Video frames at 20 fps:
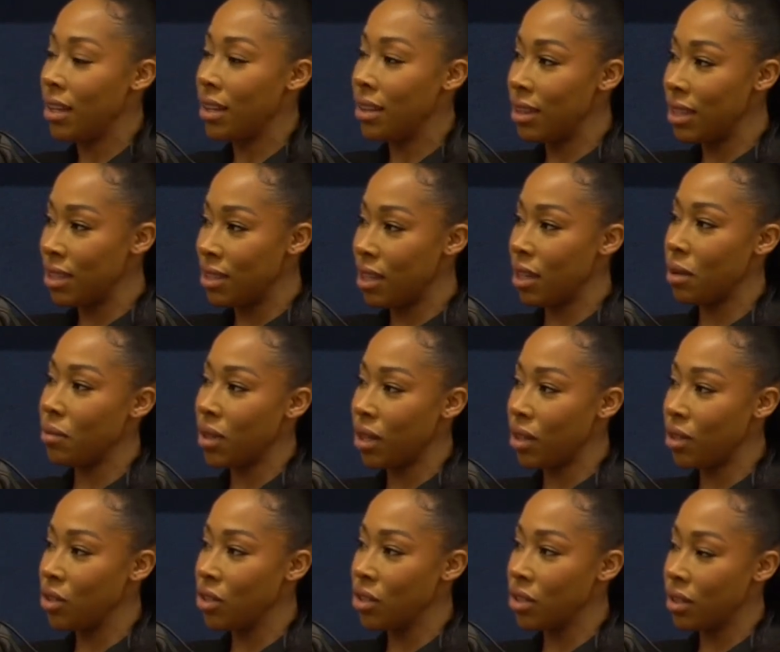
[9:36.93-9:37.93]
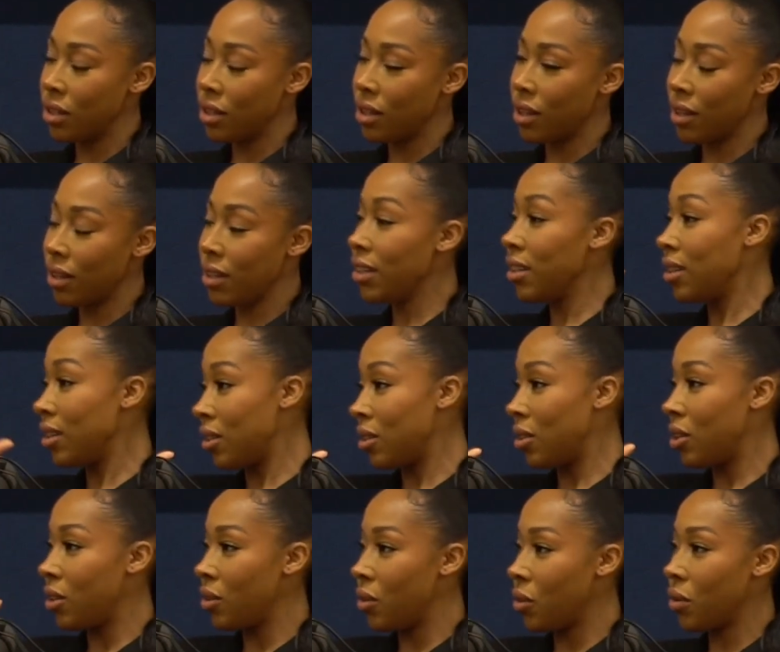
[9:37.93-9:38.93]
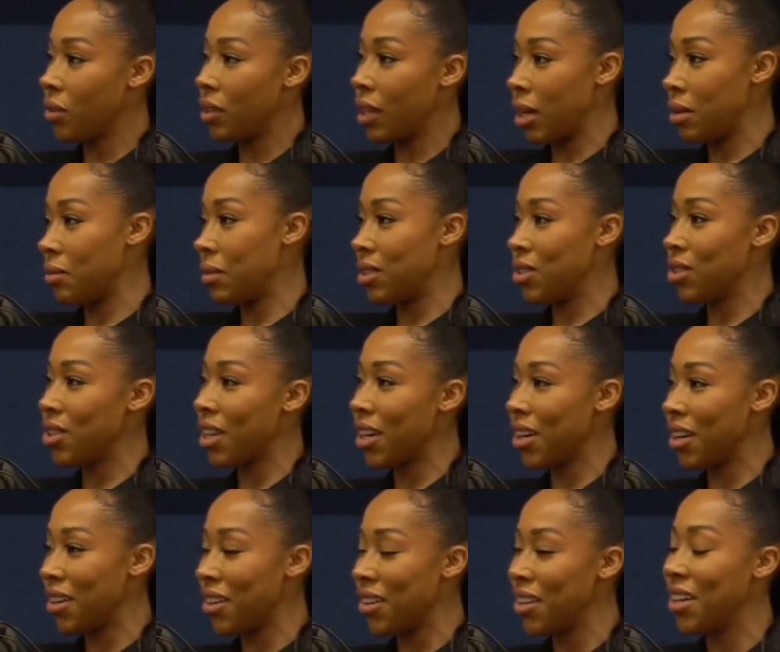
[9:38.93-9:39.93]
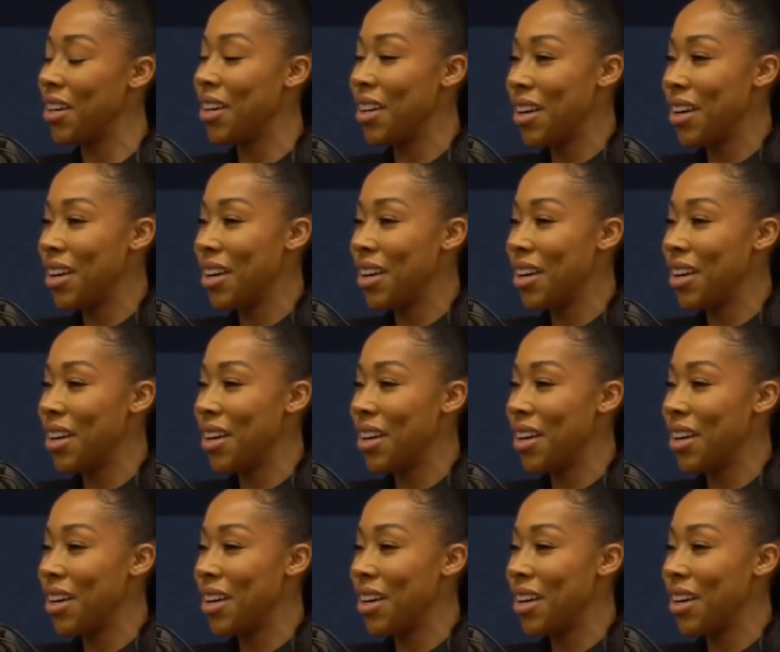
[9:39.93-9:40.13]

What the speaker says: this image here or that image there.